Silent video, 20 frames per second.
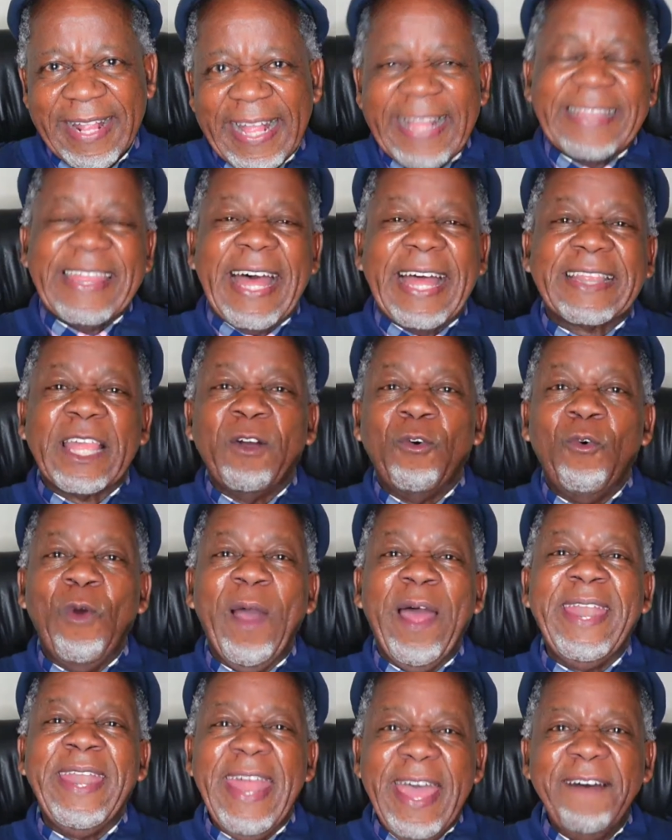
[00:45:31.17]
that
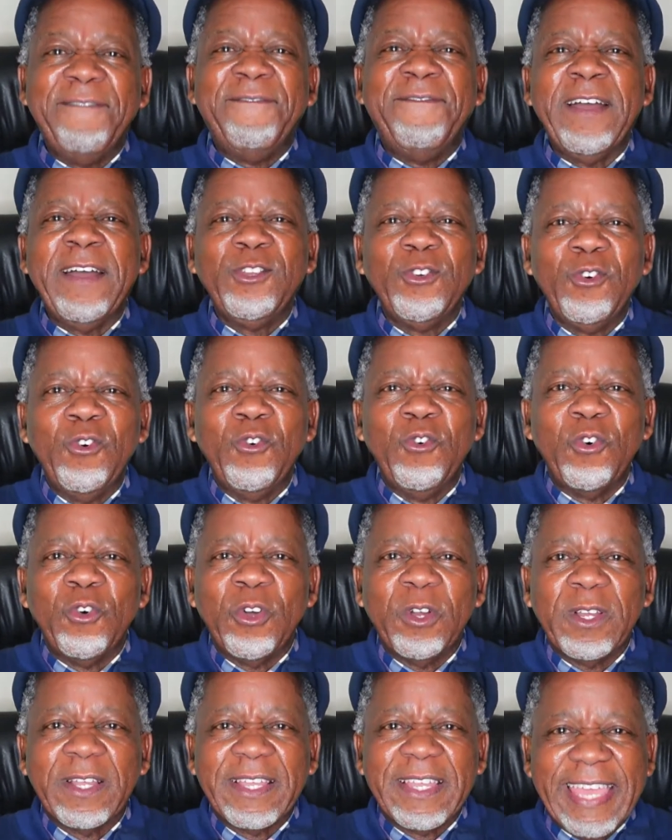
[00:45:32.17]
whenever you
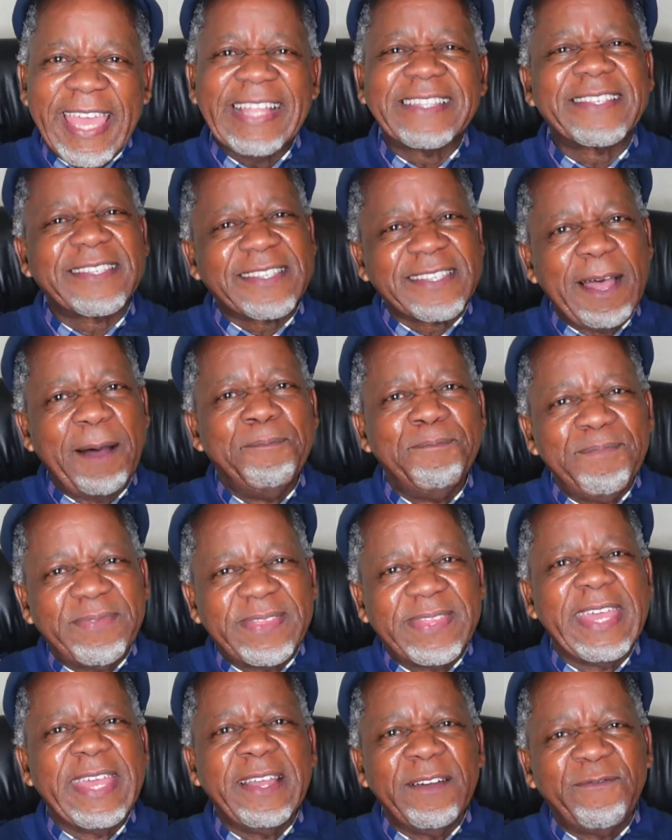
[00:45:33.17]
get
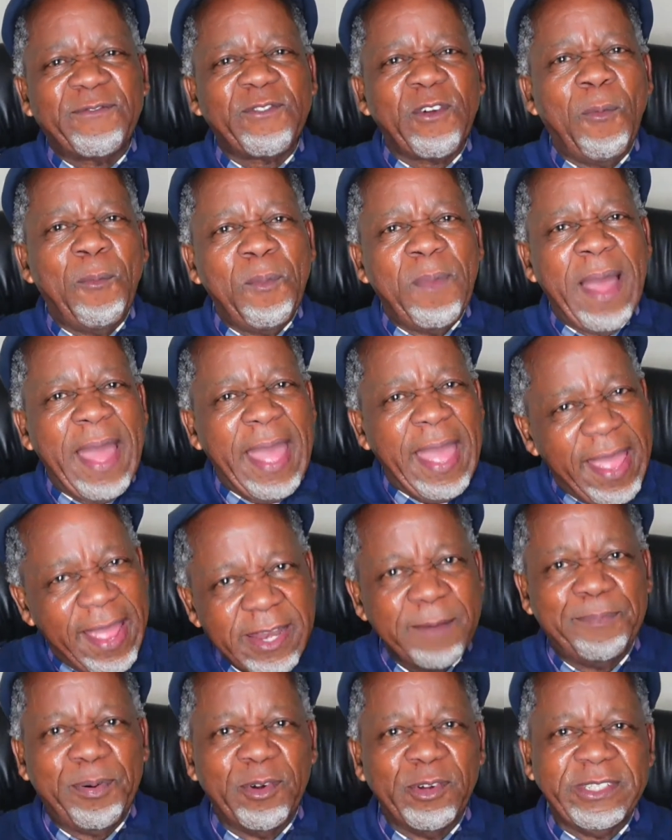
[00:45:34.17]
something from
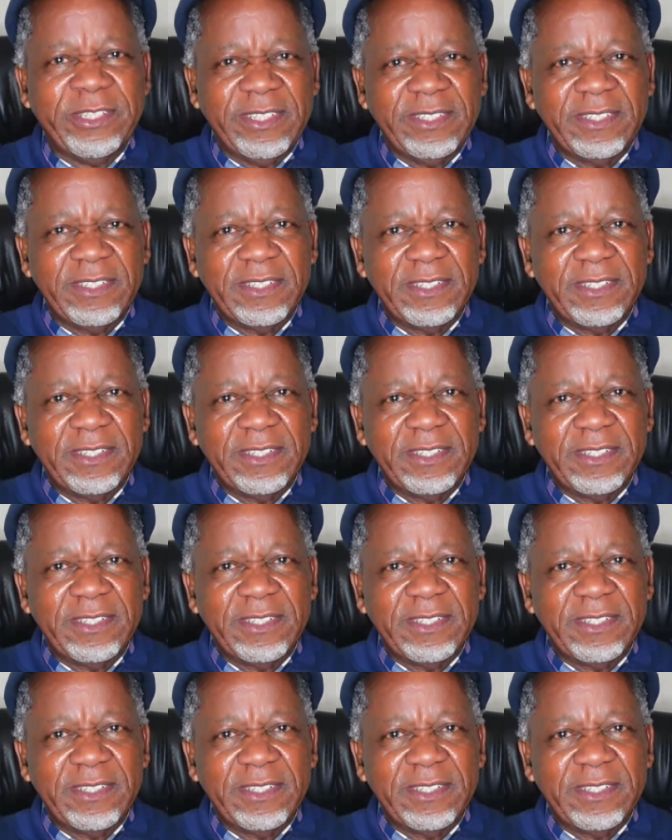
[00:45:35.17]
anybody,